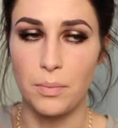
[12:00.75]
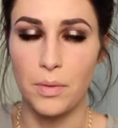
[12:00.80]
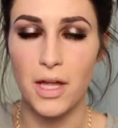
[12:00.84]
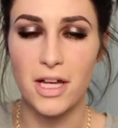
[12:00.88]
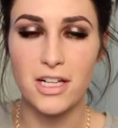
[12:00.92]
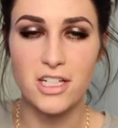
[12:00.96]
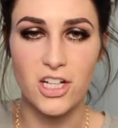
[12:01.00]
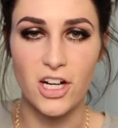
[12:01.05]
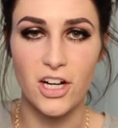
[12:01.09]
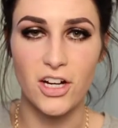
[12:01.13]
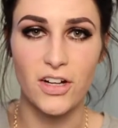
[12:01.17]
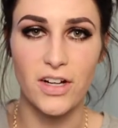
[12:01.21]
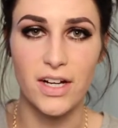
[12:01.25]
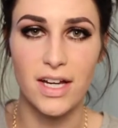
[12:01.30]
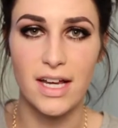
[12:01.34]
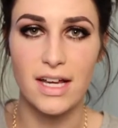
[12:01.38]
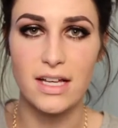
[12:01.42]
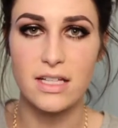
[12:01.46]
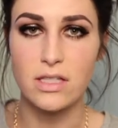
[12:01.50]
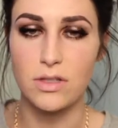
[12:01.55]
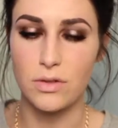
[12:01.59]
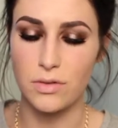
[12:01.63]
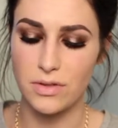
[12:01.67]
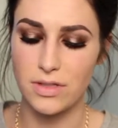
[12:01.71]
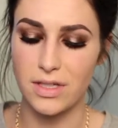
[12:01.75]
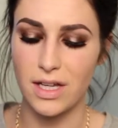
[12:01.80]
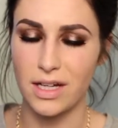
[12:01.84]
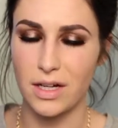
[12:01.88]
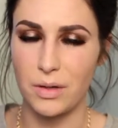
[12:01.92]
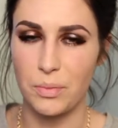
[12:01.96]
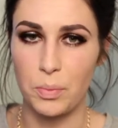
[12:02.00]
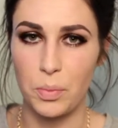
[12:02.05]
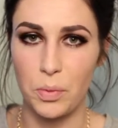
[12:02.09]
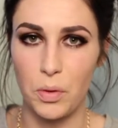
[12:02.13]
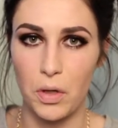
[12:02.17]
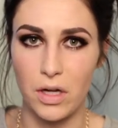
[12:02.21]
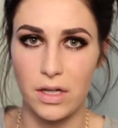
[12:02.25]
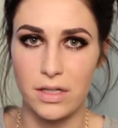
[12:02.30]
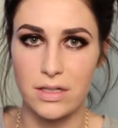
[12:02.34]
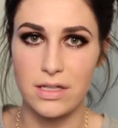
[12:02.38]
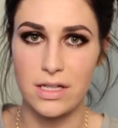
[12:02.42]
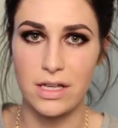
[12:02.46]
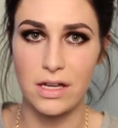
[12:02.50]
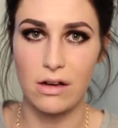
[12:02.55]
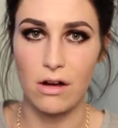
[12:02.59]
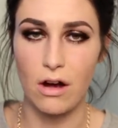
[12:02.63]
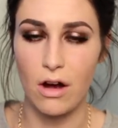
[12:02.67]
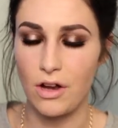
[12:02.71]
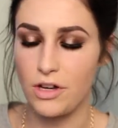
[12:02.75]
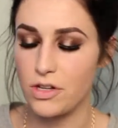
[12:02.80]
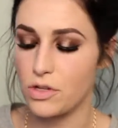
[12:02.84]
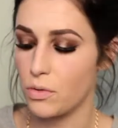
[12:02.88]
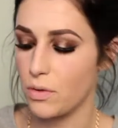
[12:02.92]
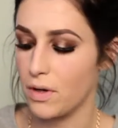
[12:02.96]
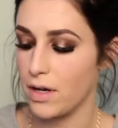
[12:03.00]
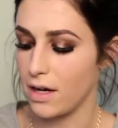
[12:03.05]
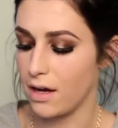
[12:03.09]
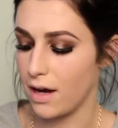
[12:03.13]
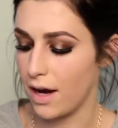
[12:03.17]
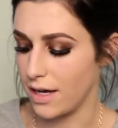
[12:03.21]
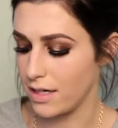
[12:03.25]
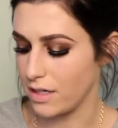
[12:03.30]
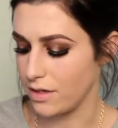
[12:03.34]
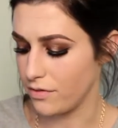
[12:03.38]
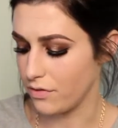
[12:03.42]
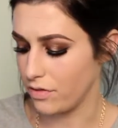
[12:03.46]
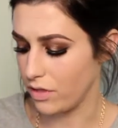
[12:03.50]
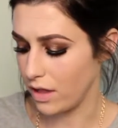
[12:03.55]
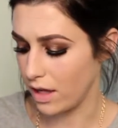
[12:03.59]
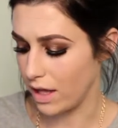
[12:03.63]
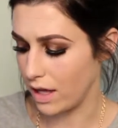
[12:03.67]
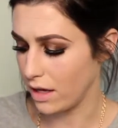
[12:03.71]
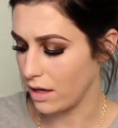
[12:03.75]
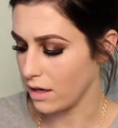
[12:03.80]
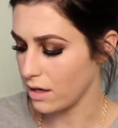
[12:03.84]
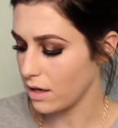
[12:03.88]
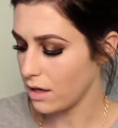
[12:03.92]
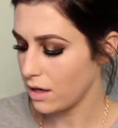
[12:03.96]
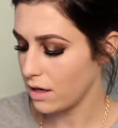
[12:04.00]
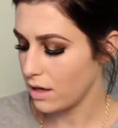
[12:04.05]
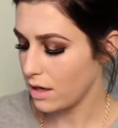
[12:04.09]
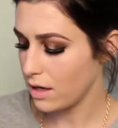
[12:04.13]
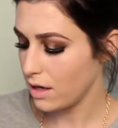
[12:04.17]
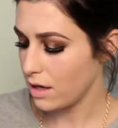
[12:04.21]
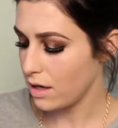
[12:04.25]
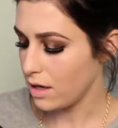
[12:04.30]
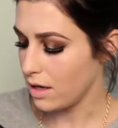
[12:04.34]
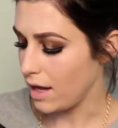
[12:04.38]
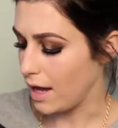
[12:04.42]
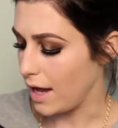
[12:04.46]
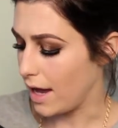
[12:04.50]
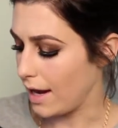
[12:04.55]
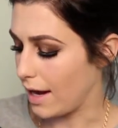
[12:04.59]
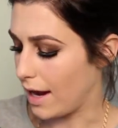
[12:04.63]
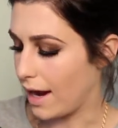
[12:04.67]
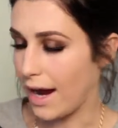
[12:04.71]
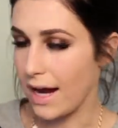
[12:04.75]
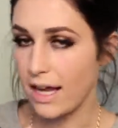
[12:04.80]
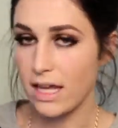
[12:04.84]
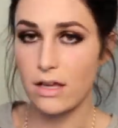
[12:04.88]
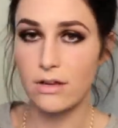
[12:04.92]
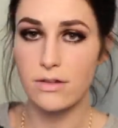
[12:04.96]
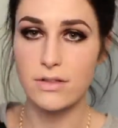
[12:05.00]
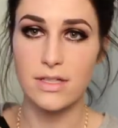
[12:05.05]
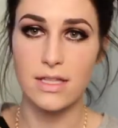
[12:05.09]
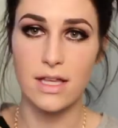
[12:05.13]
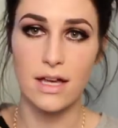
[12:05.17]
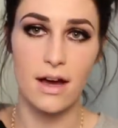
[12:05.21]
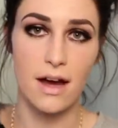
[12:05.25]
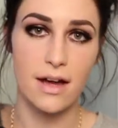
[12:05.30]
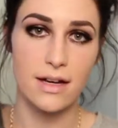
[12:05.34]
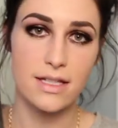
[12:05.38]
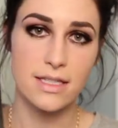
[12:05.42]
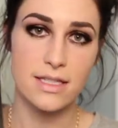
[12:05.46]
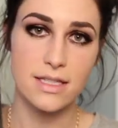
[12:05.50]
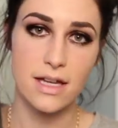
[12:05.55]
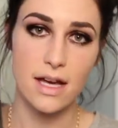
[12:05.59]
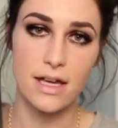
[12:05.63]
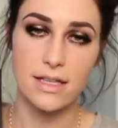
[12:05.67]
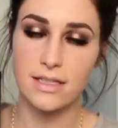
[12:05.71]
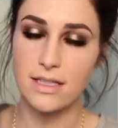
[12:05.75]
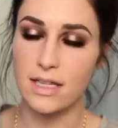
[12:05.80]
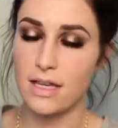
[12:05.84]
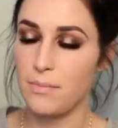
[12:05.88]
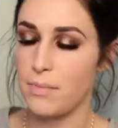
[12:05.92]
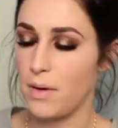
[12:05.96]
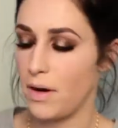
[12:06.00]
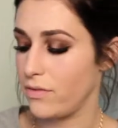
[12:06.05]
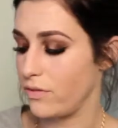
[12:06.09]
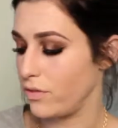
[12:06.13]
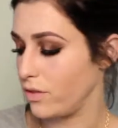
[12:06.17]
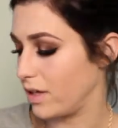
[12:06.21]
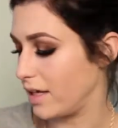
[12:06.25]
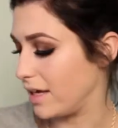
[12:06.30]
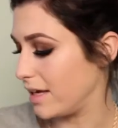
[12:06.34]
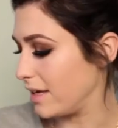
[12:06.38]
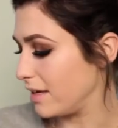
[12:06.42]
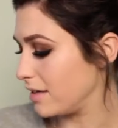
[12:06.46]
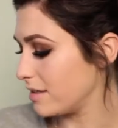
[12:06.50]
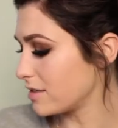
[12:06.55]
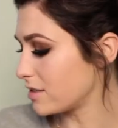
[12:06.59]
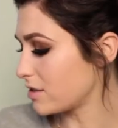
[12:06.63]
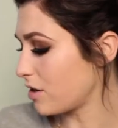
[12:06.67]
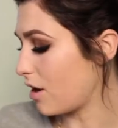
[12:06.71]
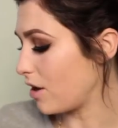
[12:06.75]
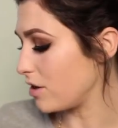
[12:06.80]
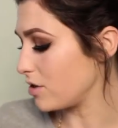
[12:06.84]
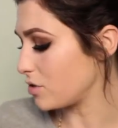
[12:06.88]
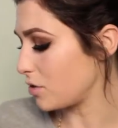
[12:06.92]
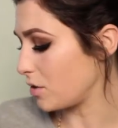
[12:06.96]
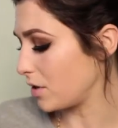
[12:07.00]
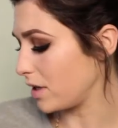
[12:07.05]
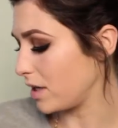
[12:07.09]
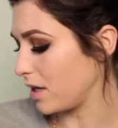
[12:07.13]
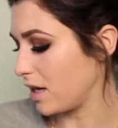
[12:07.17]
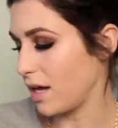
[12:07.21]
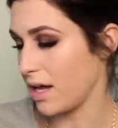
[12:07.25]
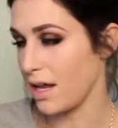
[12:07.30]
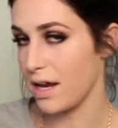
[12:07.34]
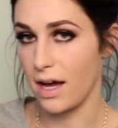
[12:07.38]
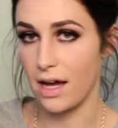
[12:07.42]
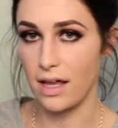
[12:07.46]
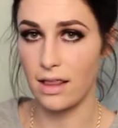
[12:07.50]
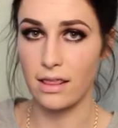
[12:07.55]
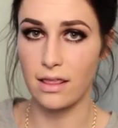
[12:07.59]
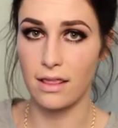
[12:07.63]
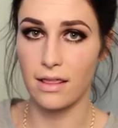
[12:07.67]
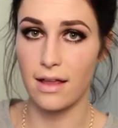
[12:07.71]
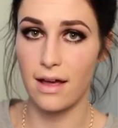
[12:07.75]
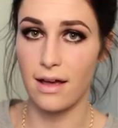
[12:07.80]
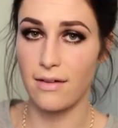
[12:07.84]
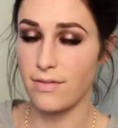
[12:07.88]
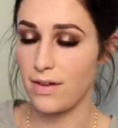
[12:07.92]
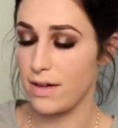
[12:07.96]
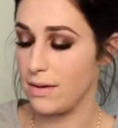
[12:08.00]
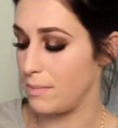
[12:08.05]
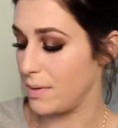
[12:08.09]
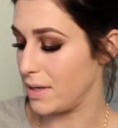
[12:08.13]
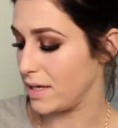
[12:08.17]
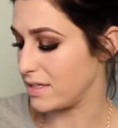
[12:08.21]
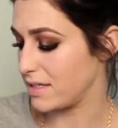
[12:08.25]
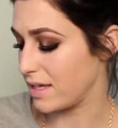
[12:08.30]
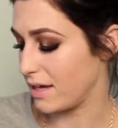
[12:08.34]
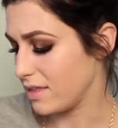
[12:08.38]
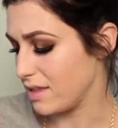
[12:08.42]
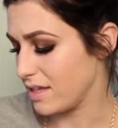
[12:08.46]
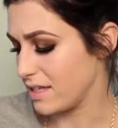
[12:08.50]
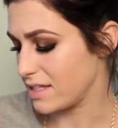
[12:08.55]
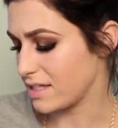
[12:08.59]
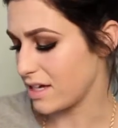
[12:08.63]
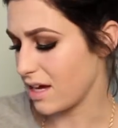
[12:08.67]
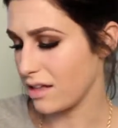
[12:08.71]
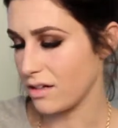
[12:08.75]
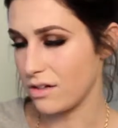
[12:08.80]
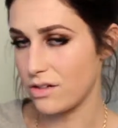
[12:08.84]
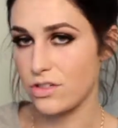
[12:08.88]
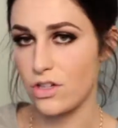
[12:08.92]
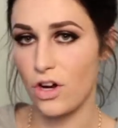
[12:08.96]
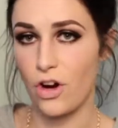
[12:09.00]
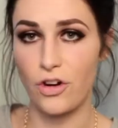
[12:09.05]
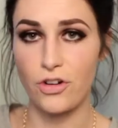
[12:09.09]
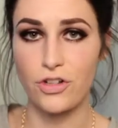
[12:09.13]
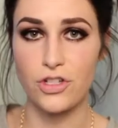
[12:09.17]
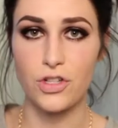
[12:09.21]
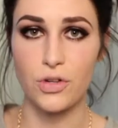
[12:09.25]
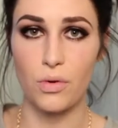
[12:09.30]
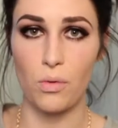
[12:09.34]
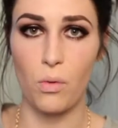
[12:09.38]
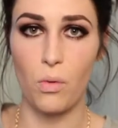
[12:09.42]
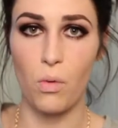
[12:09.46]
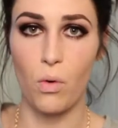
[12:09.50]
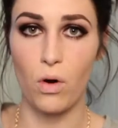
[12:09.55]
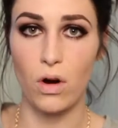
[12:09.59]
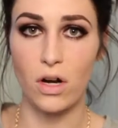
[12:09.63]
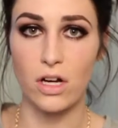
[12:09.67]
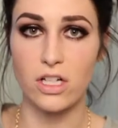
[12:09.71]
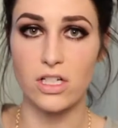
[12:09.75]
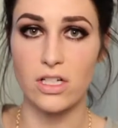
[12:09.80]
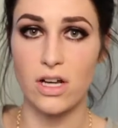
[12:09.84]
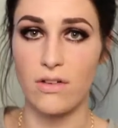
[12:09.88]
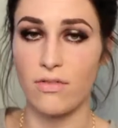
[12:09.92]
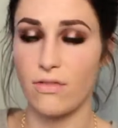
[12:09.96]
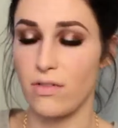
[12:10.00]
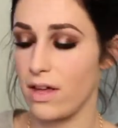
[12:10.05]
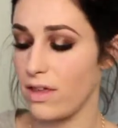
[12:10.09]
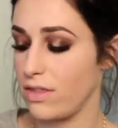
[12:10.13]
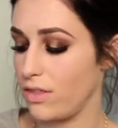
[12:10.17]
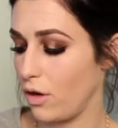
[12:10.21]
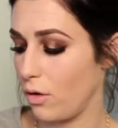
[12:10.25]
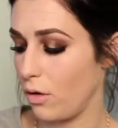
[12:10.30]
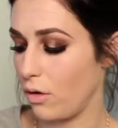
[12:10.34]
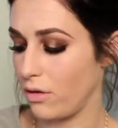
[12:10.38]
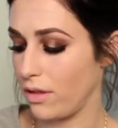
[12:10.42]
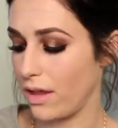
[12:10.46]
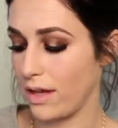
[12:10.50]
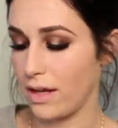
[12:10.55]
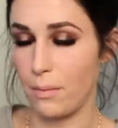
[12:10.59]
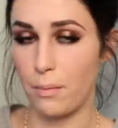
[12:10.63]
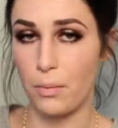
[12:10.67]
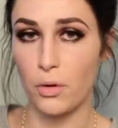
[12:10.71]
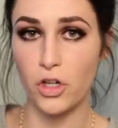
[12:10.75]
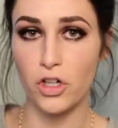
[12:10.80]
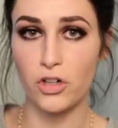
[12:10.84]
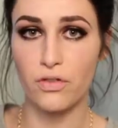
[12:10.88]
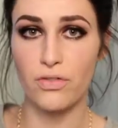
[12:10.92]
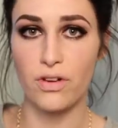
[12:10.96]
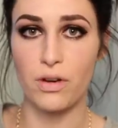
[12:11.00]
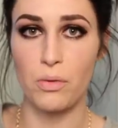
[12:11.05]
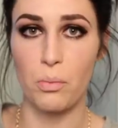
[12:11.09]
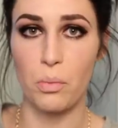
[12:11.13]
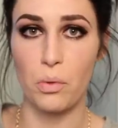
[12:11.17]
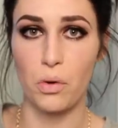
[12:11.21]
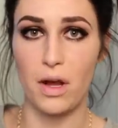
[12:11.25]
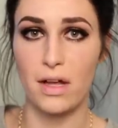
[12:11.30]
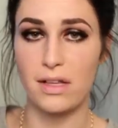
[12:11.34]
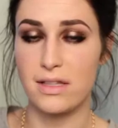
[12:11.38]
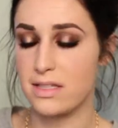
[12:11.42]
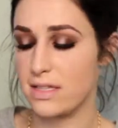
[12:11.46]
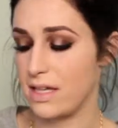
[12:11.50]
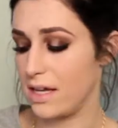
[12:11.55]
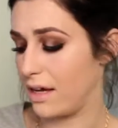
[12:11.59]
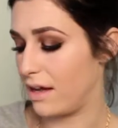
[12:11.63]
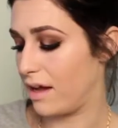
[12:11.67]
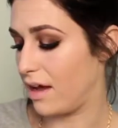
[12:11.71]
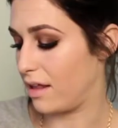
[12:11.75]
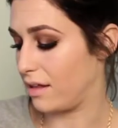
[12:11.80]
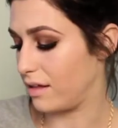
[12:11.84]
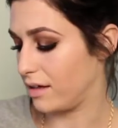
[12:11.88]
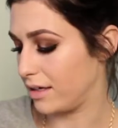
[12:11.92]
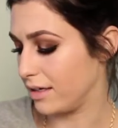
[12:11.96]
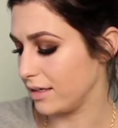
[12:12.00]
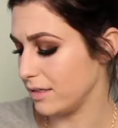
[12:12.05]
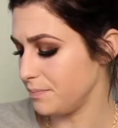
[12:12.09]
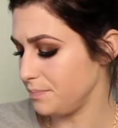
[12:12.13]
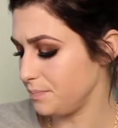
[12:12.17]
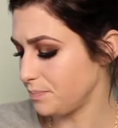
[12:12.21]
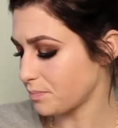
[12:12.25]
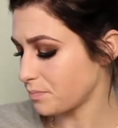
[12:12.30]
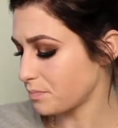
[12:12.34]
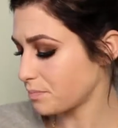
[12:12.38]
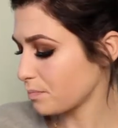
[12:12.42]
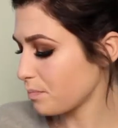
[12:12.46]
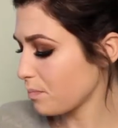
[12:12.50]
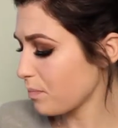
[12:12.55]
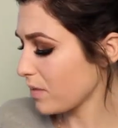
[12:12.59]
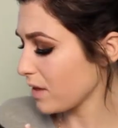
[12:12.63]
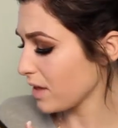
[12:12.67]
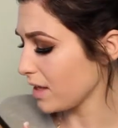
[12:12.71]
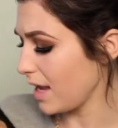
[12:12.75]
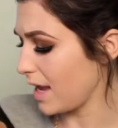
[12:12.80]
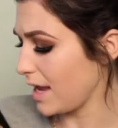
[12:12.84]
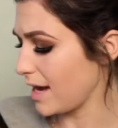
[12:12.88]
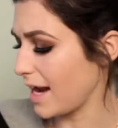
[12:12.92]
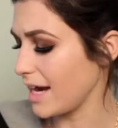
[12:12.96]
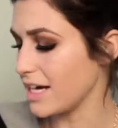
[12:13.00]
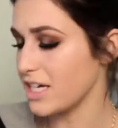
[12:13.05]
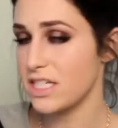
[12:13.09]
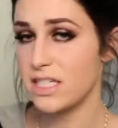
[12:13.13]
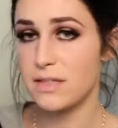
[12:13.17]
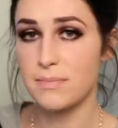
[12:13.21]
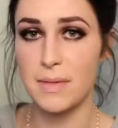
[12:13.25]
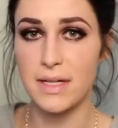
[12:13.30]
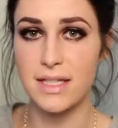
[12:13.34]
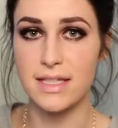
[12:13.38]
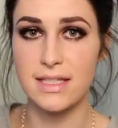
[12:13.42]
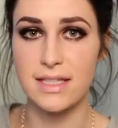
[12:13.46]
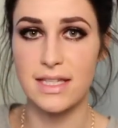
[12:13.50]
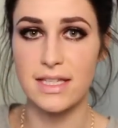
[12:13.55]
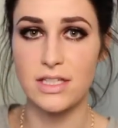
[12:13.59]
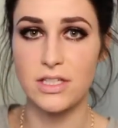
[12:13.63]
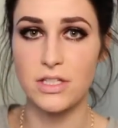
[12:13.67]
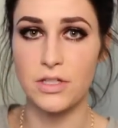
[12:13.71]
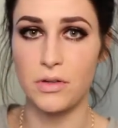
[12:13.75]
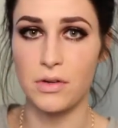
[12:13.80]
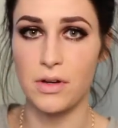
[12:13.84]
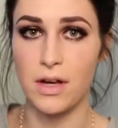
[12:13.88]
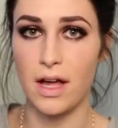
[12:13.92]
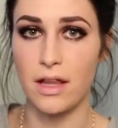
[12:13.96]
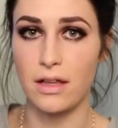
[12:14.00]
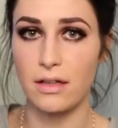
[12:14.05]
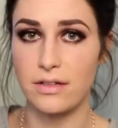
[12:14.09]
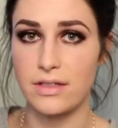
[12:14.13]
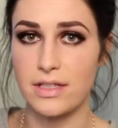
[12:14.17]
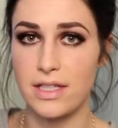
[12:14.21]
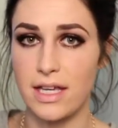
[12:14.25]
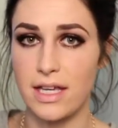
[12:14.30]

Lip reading: blush area, so it's like a bronzing contouring kind of thing. And I use the Anastasia Beverly Hills contour kit. I love it because these colors aren't too orange. I feel like they're like a perfect bronzing color. And I just mix these 2 colors